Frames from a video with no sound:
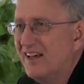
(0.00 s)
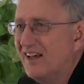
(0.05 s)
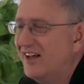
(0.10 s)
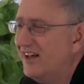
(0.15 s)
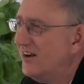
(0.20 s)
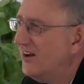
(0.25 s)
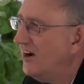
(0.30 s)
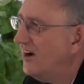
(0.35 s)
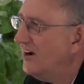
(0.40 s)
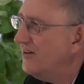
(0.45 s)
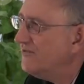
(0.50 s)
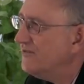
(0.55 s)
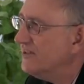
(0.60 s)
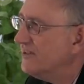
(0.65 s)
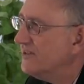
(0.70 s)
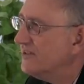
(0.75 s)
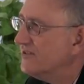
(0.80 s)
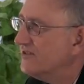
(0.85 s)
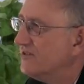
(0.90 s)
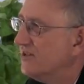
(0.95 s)
And after
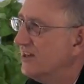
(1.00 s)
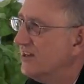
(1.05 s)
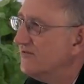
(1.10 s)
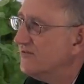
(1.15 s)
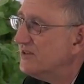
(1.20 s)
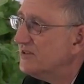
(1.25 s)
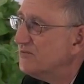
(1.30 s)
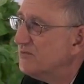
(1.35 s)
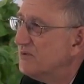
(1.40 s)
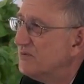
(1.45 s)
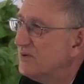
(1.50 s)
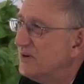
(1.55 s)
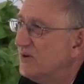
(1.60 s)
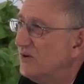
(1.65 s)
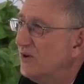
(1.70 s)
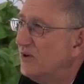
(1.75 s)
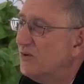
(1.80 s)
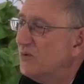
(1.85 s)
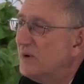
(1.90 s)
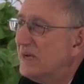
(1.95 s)
the service, when we
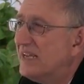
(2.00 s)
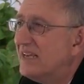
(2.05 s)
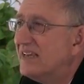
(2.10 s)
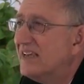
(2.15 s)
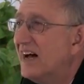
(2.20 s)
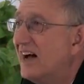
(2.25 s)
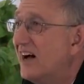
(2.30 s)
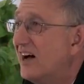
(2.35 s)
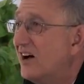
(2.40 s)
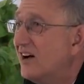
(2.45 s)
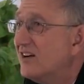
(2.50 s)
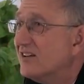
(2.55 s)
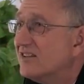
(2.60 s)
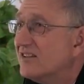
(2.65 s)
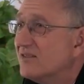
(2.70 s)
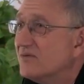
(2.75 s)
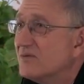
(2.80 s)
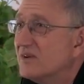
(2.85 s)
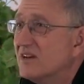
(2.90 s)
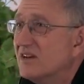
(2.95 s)
all went
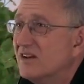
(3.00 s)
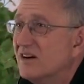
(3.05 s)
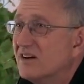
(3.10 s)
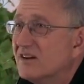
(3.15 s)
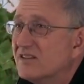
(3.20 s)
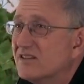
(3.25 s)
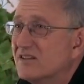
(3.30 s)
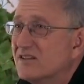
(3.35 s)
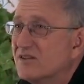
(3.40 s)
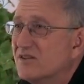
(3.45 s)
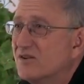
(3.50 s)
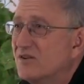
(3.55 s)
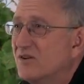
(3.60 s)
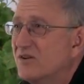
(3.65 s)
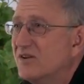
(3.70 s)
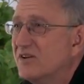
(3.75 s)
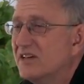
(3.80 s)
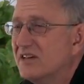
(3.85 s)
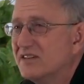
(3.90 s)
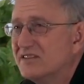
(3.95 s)
out and we locked the
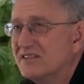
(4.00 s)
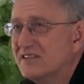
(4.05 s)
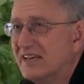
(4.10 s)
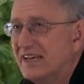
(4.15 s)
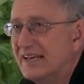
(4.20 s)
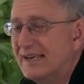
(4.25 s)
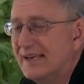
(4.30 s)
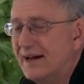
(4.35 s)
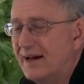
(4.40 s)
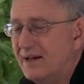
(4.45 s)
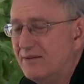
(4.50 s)
door, he said,